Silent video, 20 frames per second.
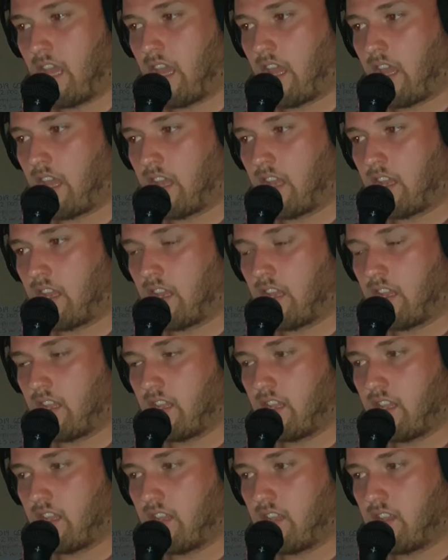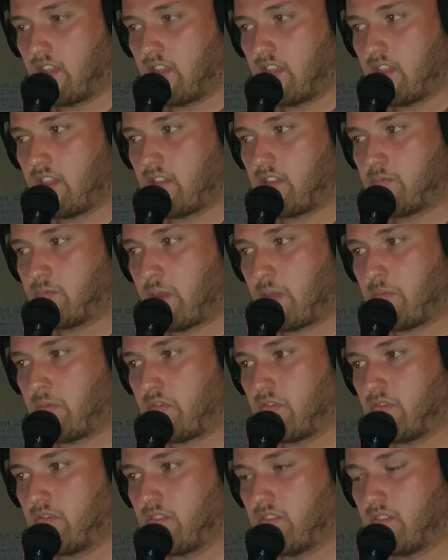and those
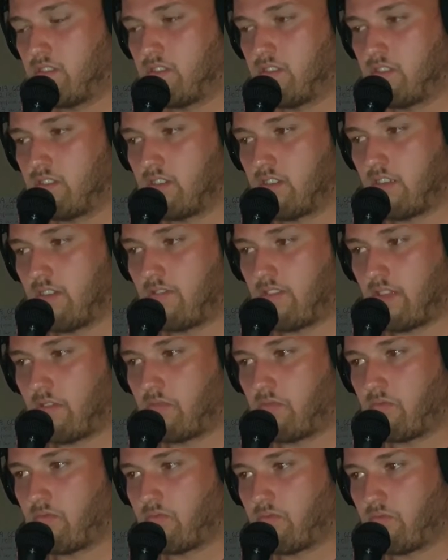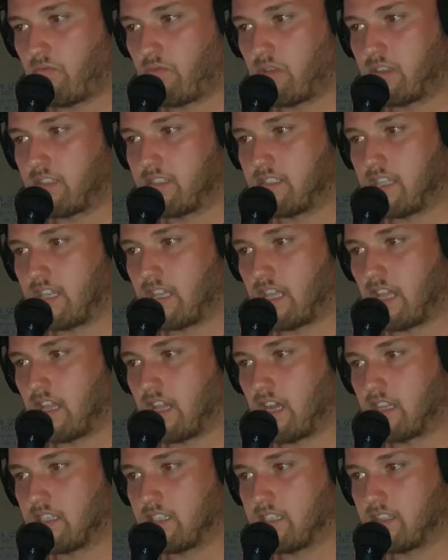people, if they want to see the
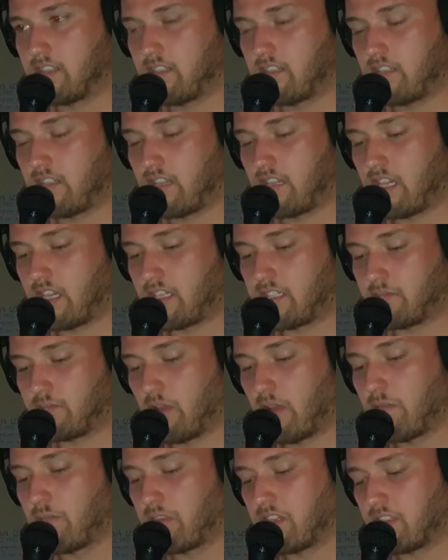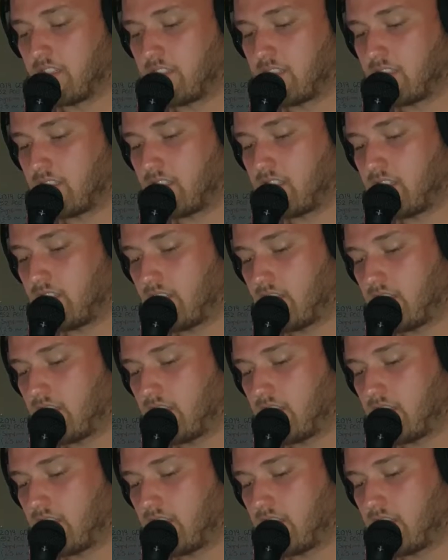last moments,